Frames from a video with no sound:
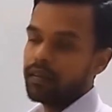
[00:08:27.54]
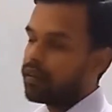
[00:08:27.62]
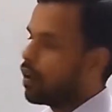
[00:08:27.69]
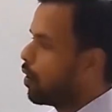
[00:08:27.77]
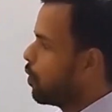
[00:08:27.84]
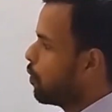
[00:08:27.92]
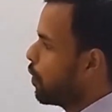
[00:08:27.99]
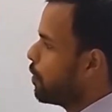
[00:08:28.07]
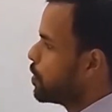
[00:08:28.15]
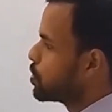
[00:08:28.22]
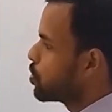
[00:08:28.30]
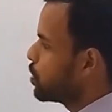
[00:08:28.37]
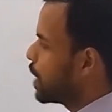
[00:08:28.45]
Now we
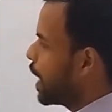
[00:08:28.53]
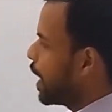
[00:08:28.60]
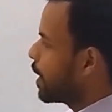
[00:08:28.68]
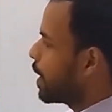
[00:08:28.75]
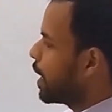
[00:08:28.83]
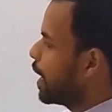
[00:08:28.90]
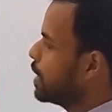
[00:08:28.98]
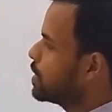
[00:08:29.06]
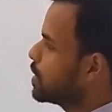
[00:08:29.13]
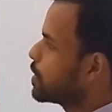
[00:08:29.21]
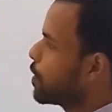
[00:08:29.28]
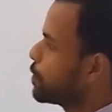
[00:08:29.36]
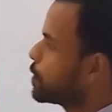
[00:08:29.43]
will show that A is
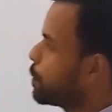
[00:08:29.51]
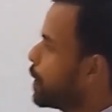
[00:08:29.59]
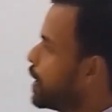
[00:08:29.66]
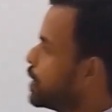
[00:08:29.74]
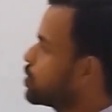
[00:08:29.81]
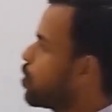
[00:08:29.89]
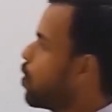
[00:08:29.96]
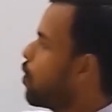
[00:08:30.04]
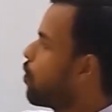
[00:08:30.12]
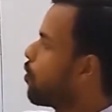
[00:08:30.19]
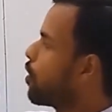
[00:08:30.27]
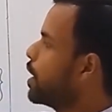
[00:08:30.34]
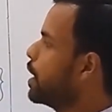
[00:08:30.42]
a subspace
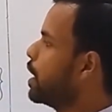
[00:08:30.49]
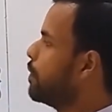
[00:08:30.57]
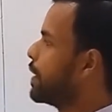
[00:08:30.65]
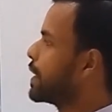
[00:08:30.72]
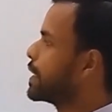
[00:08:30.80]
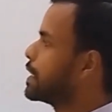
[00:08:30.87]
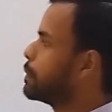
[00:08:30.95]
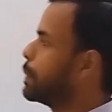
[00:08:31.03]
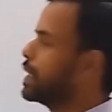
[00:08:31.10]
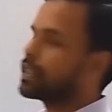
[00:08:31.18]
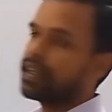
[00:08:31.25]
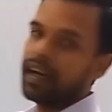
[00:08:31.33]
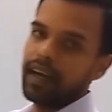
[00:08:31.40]
of real vector
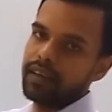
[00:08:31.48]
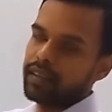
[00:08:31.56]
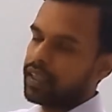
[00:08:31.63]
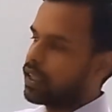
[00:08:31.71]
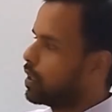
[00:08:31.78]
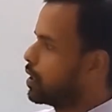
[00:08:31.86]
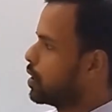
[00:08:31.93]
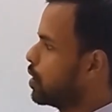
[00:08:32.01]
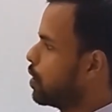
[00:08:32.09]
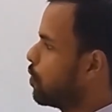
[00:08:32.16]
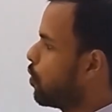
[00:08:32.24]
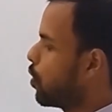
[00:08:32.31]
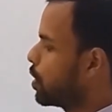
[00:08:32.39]
space R3.
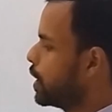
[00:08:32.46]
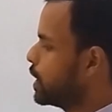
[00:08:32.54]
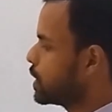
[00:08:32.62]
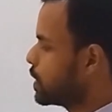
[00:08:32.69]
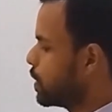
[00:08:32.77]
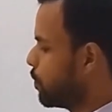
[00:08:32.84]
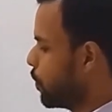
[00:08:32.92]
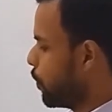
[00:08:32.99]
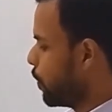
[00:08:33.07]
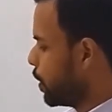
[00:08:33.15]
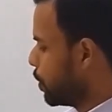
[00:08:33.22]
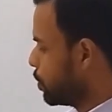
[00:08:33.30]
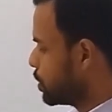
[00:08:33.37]
For this, we
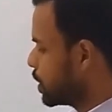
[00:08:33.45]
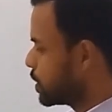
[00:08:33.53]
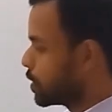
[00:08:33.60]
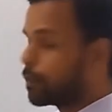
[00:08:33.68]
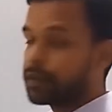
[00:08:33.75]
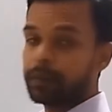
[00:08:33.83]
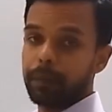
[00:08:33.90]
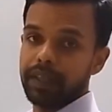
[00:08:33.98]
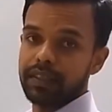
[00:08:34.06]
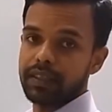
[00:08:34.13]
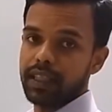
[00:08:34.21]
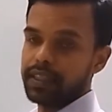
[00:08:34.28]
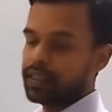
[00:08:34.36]
will use the
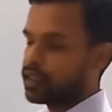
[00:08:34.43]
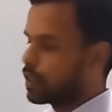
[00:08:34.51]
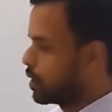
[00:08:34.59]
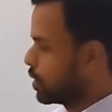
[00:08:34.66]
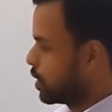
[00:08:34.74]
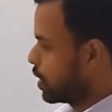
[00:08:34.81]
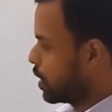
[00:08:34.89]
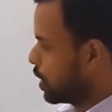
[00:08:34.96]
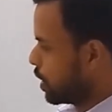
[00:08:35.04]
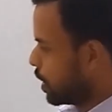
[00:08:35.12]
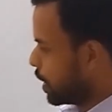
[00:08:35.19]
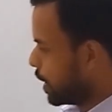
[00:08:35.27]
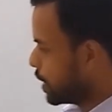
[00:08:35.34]
subspace test.
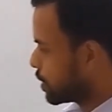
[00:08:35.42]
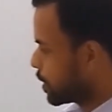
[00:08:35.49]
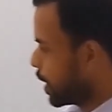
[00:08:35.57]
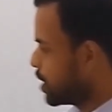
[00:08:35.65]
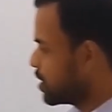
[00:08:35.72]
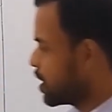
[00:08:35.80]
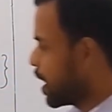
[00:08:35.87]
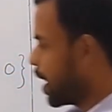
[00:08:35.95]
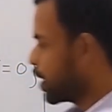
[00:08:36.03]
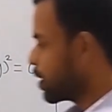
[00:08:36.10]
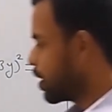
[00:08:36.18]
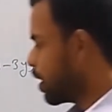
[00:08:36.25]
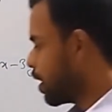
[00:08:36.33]
It states
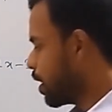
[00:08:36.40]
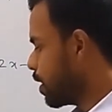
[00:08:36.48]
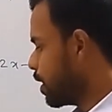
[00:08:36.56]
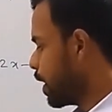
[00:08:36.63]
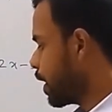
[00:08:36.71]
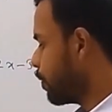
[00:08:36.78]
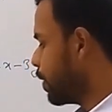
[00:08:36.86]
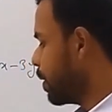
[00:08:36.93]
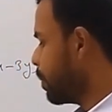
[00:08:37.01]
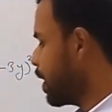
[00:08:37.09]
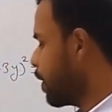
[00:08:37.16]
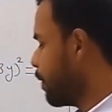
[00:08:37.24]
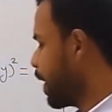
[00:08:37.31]
that let V
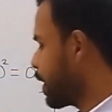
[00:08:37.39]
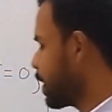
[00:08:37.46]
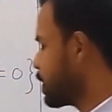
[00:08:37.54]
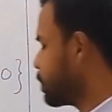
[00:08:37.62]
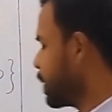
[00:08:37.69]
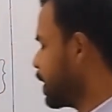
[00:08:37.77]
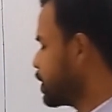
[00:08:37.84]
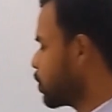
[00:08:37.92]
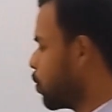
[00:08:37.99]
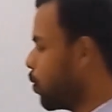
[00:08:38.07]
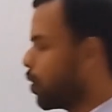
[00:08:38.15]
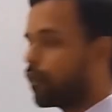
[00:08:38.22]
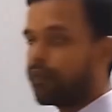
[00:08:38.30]
be a vector space
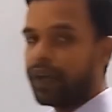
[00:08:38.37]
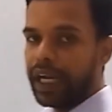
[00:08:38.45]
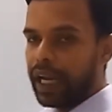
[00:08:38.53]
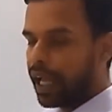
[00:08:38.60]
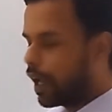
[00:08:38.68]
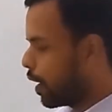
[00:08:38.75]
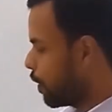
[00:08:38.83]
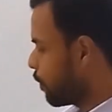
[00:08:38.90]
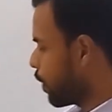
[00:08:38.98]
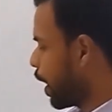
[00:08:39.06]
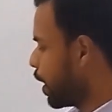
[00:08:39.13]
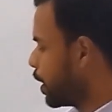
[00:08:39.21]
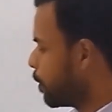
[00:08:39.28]
over a field F
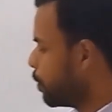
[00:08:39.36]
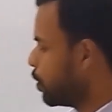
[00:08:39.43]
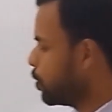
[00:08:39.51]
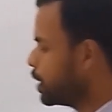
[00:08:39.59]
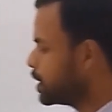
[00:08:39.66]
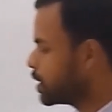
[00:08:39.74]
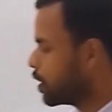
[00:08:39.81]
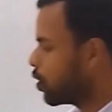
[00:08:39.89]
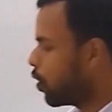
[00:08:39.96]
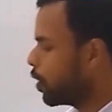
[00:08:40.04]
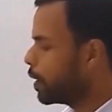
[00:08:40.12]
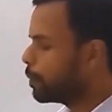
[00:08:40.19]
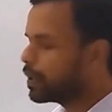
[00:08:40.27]
and W is a
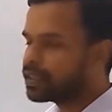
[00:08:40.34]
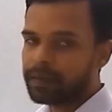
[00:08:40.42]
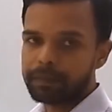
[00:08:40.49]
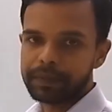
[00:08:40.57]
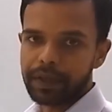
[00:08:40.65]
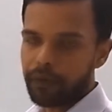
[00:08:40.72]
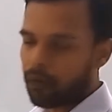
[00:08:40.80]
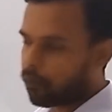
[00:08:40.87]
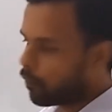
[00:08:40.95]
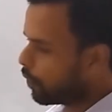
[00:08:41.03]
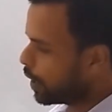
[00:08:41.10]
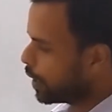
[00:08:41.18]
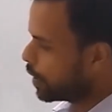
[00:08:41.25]
non-empty subset
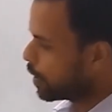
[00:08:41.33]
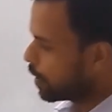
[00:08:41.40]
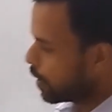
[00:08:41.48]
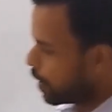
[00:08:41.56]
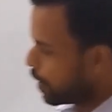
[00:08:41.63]
of V,